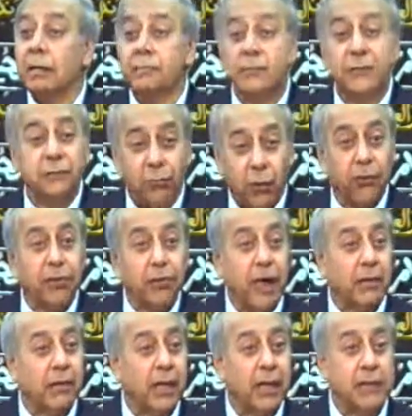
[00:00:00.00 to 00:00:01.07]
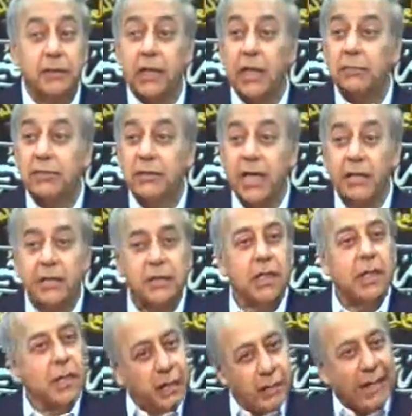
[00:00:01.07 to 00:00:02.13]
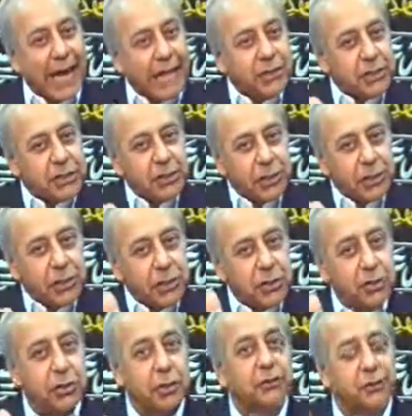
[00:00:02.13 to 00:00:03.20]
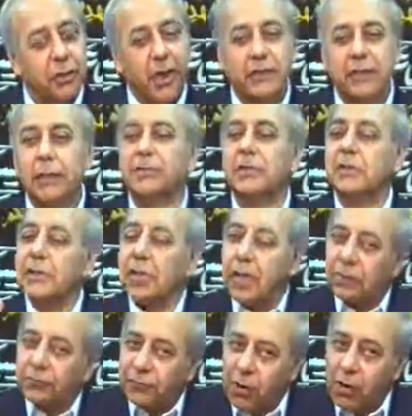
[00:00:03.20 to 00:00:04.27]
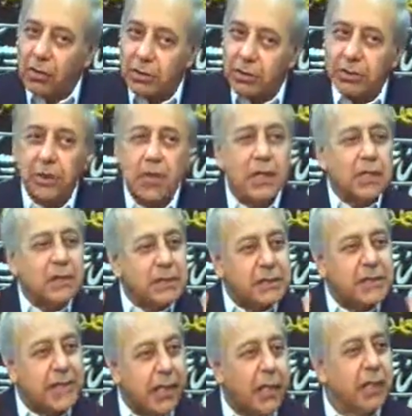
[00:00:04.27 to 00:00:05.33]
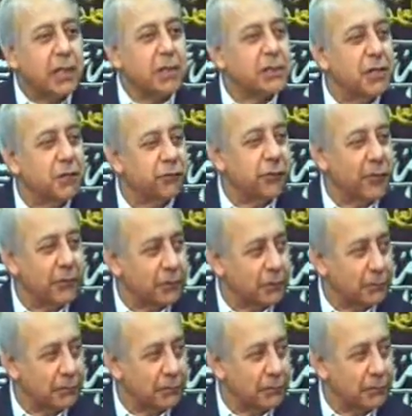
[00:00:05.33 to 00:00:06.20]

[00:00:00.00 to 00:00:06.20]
the fourth Imam salam says that is a condition for acceptance. Of course, sinning is different.